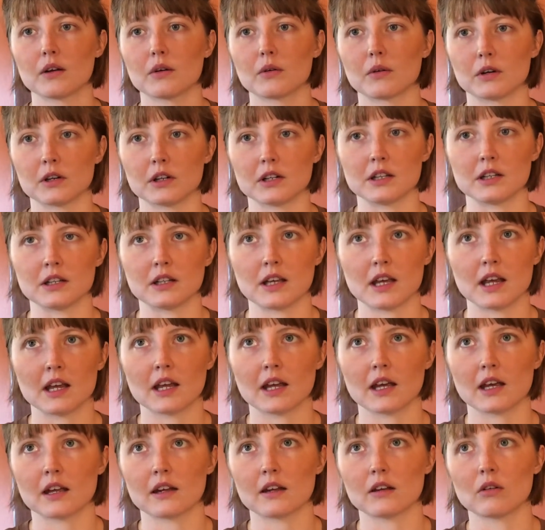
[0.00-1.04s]
where he
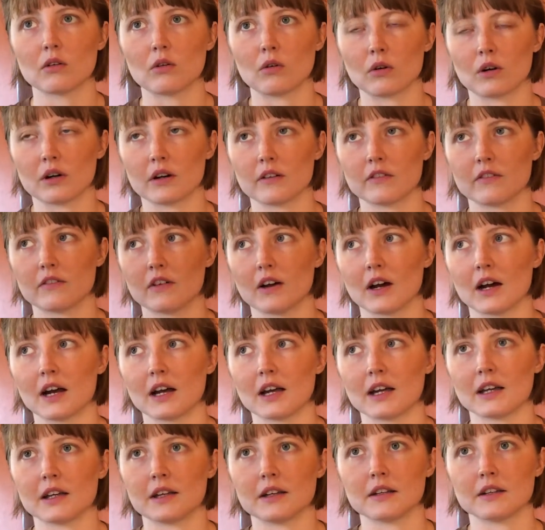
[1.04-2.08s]
can, or if
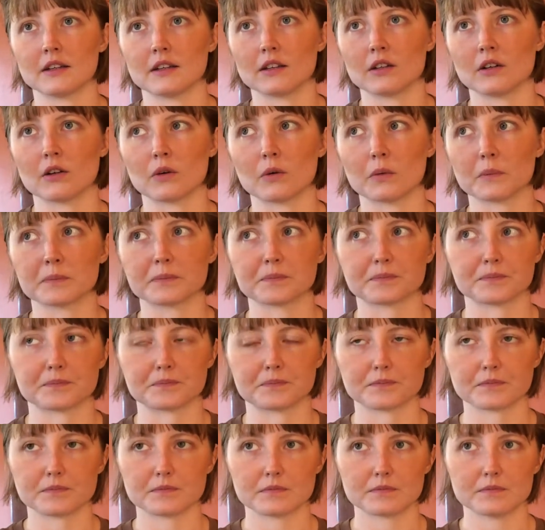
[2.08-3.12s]
I, you know,
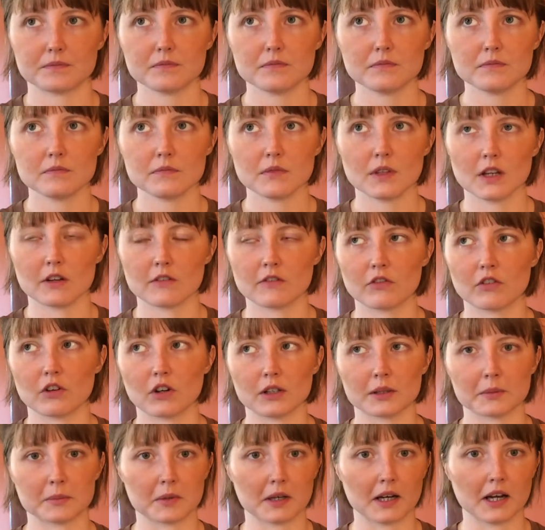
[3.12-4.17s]
I'm
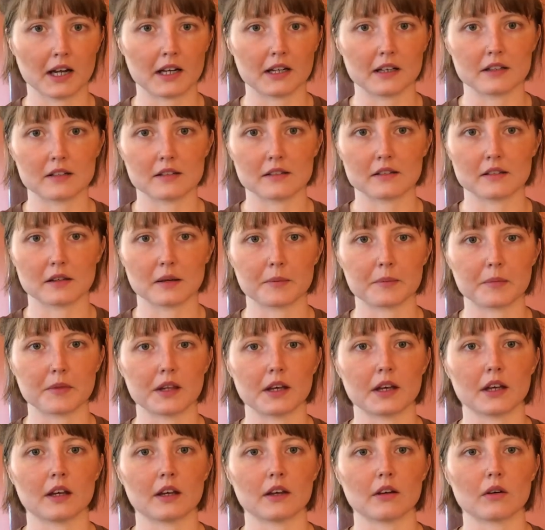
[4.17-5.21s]
falling behind in
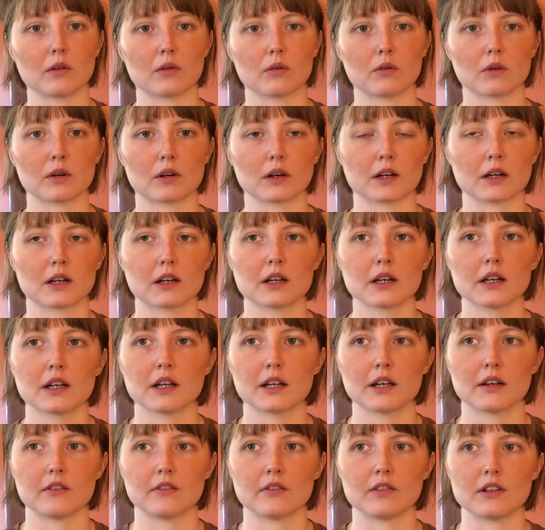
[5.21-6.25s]
something, or
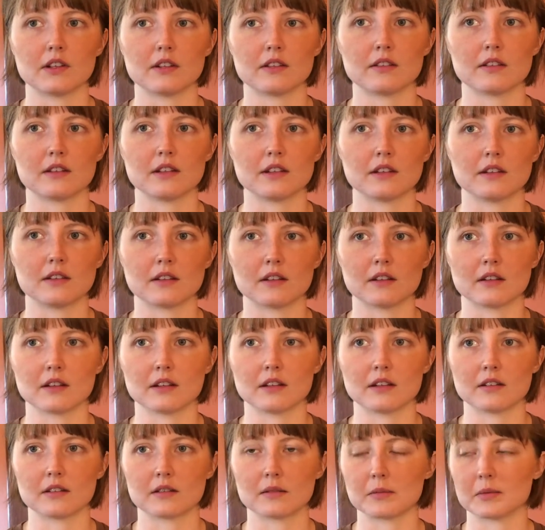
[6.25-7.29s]
if he sees it
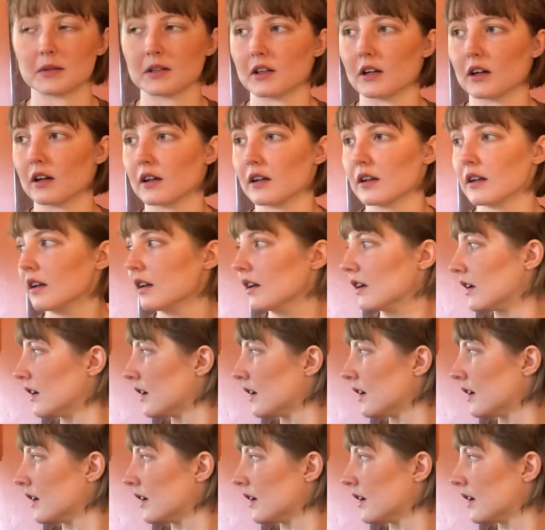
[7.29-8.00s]
needs to be done.